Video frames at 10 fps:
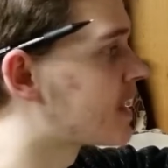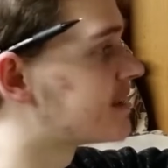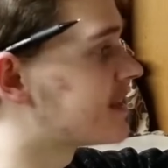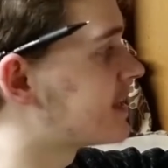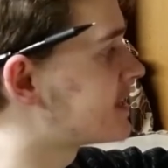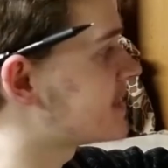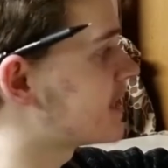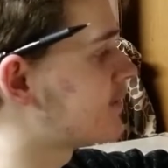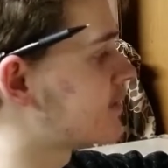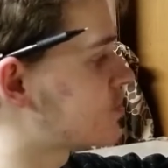Then inside
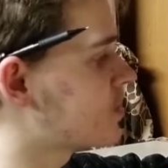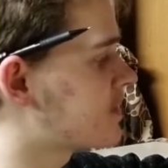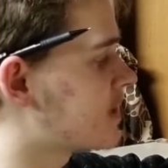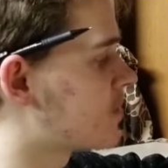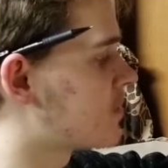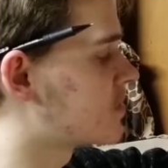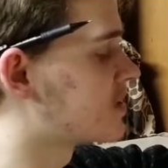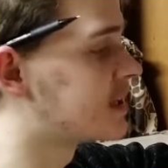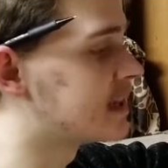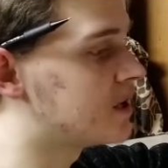of the script that I wrote,
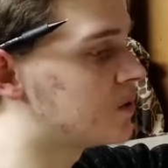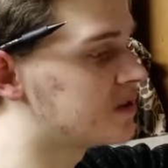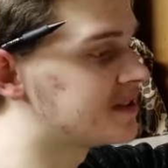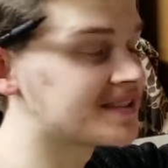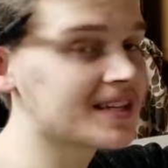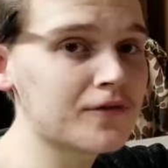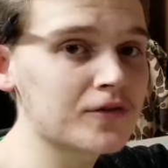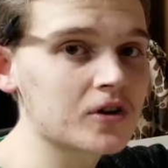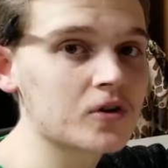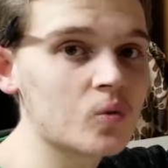Leo will
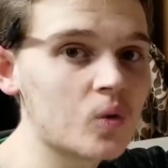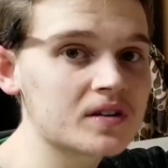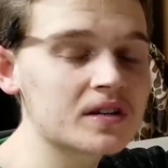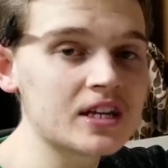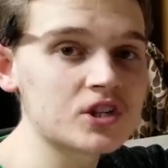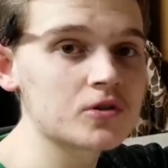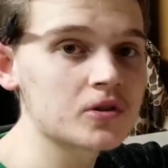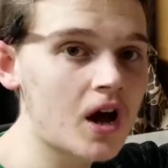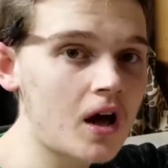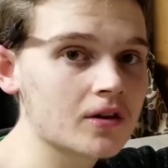decipher what each
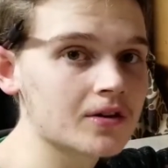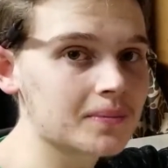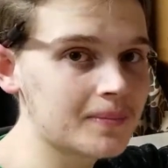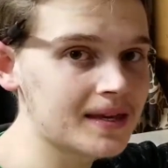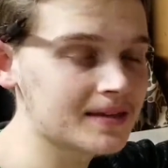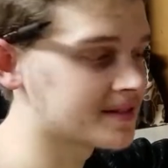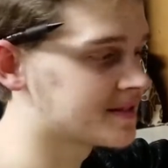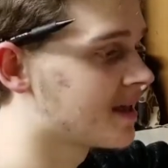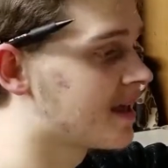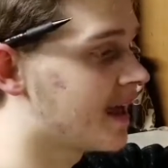color
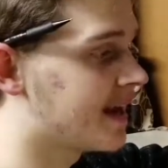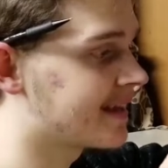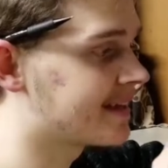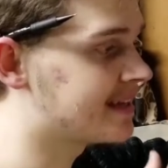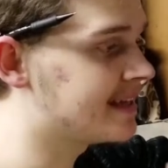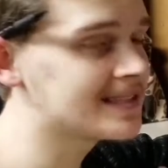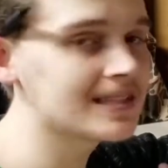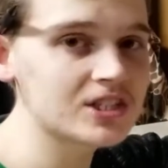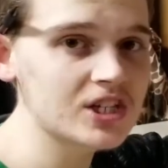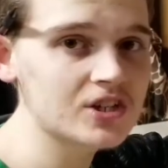means, and I can
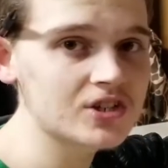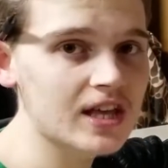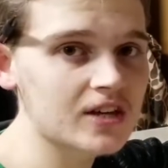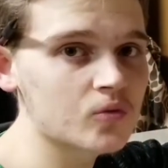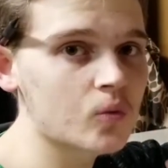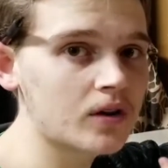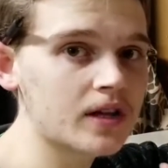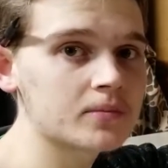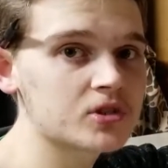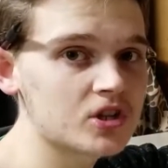easily change that while
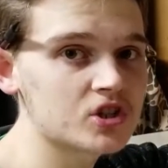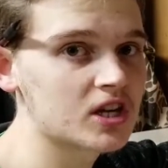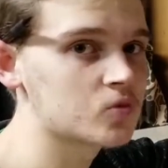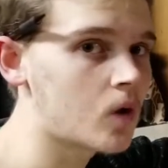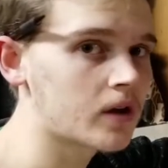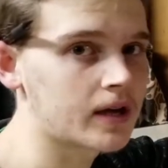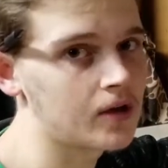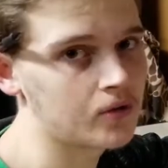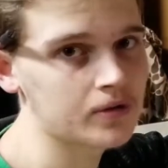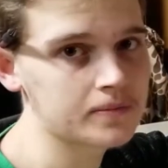I'm changing his walking
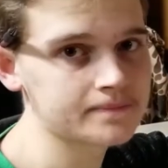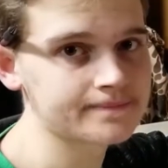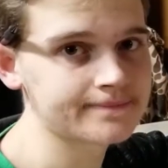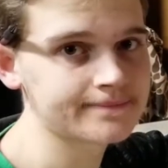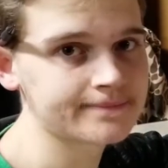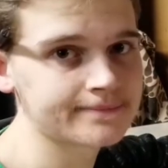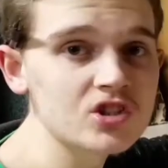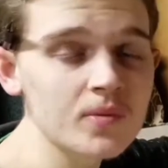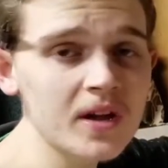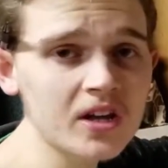algorithm.
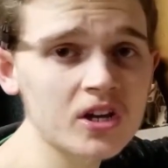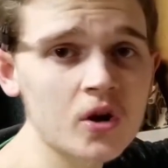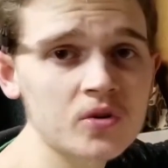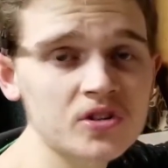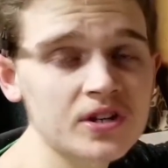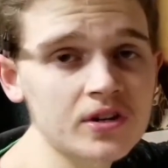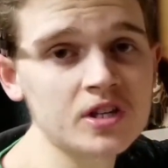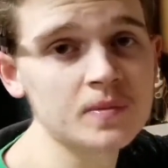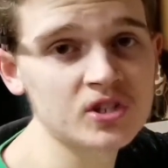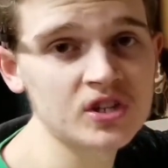So I'm not going to go into nearly as
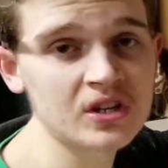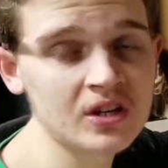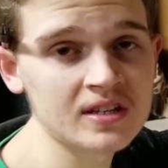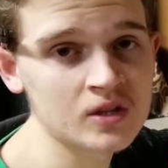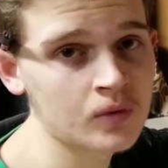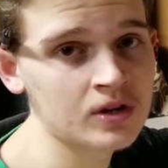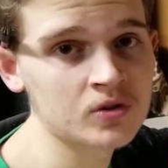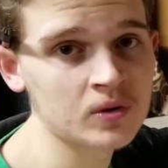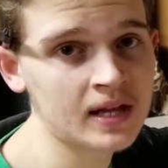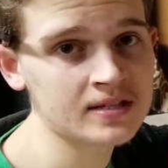much detail as I went
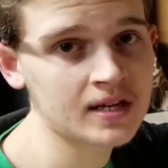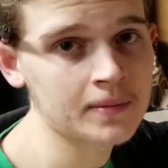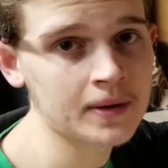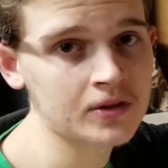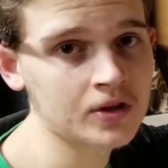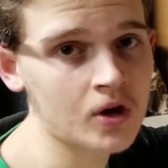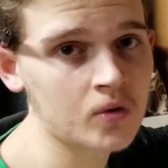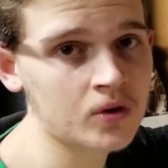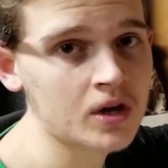into last time about the code,